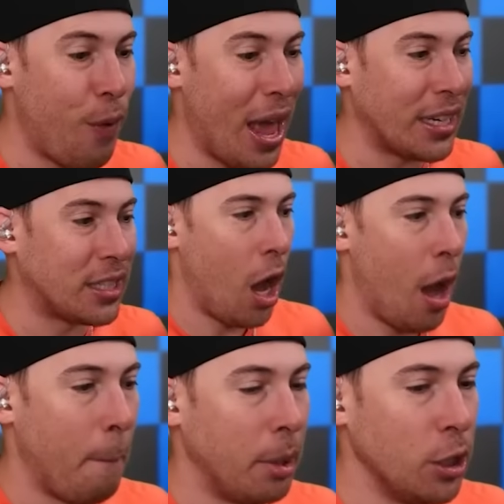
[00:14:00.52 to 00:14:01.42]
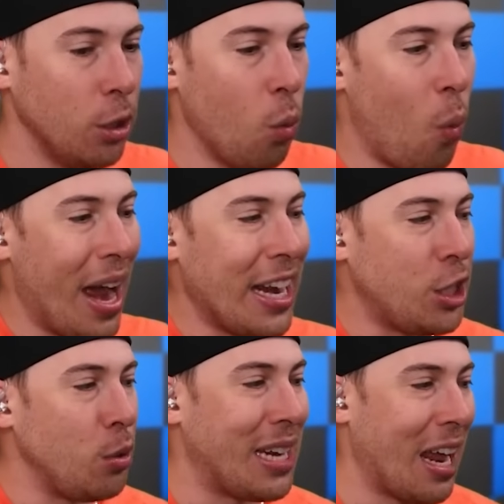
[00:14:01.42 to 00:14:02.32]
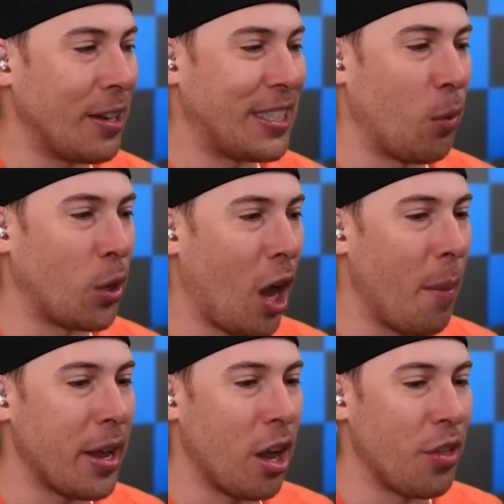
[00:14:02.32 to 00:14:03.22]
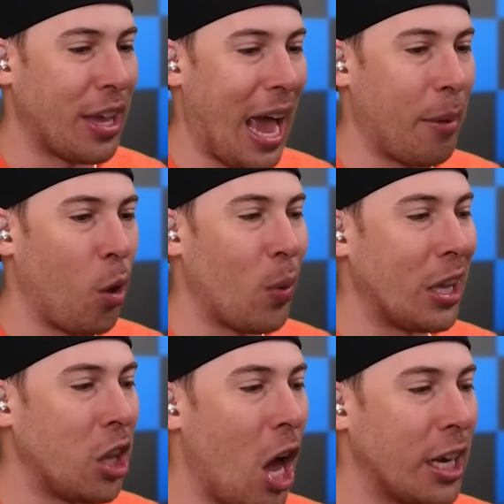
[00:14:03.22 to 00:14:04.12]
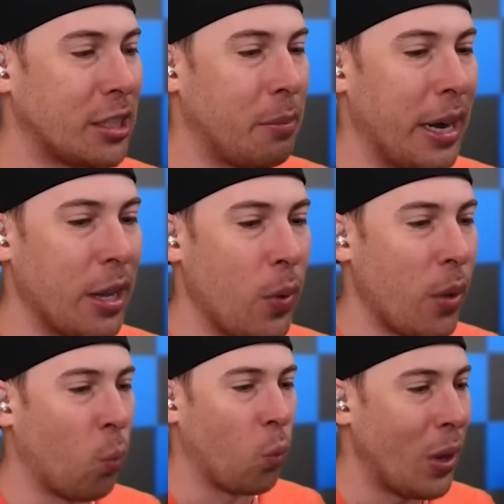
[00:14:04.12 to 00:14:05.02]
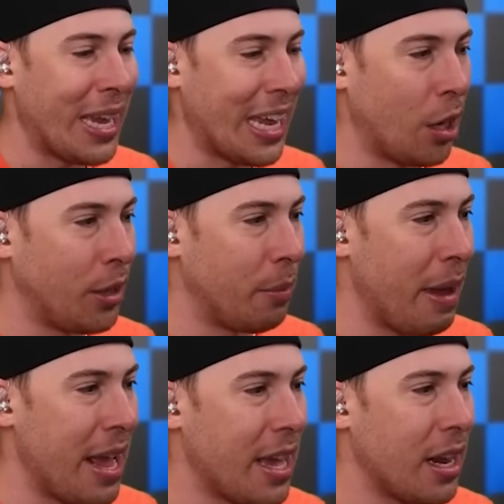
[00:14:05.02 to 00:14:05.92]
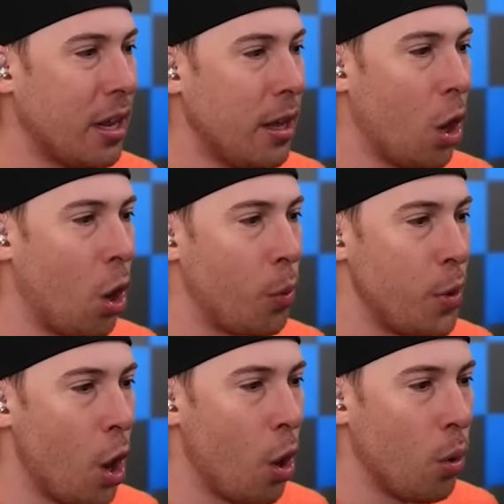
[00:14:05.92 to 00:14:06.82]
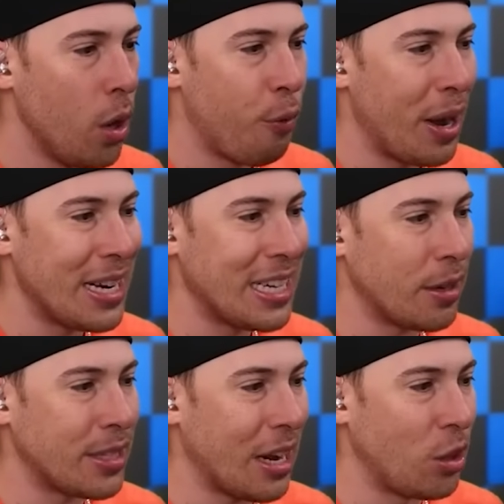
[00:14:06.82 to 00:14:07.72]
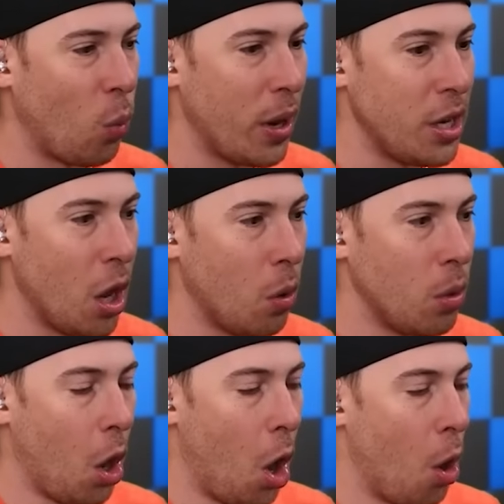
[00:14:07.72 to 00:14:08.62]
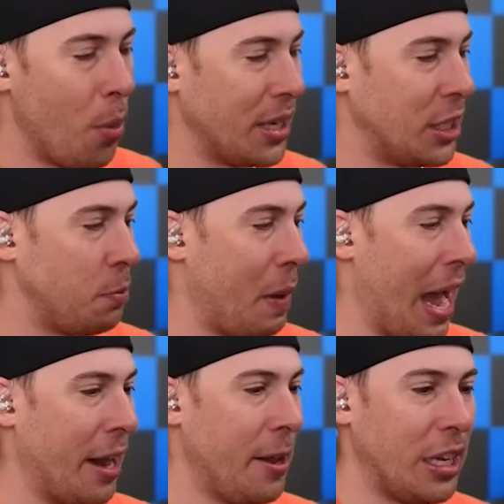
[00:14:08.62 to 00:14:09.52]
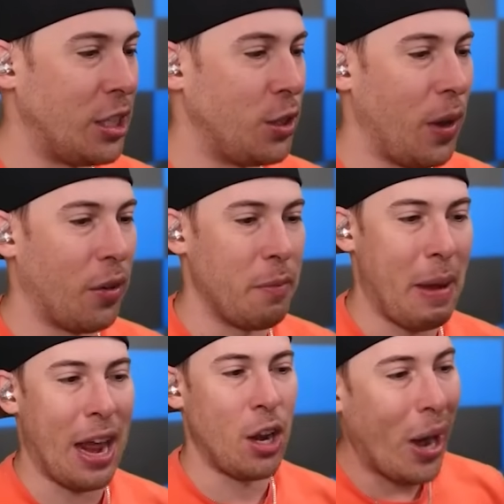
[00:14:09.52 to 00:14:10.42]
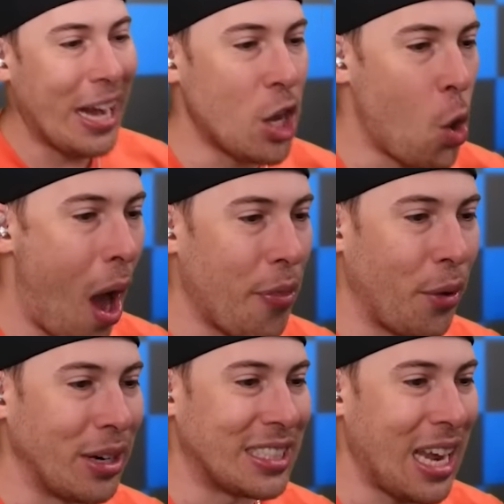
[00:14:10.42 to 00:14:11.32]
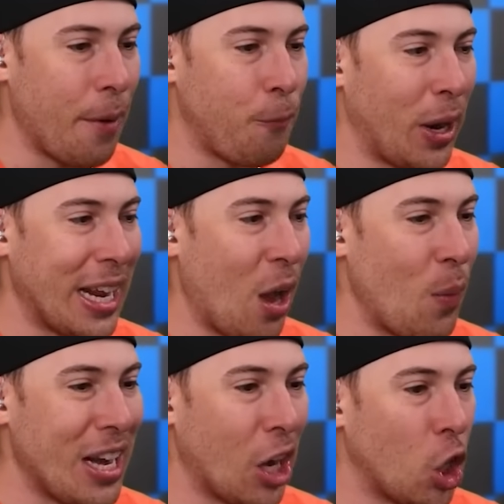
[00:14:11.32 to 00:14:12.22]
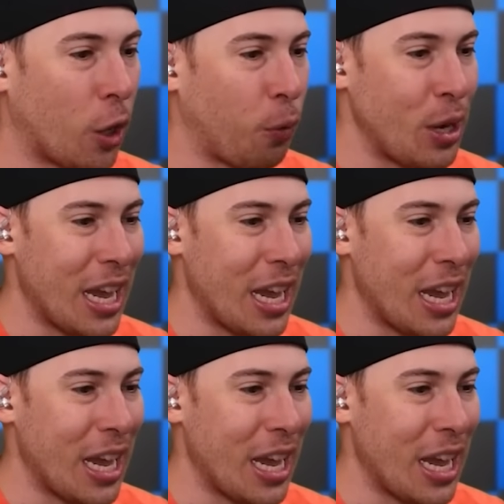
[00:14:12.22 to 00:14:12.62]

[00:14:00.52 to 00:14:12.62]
the vents. Uh, Blue, why didn't you tell us they were coming on the camera? We lost somebody. Wait, wait, Yellow didn't make it? Oh no, Freddy's outside the window. Oh, this is bad. This is very bad. We need to go out there and stop Freddy and we need to look for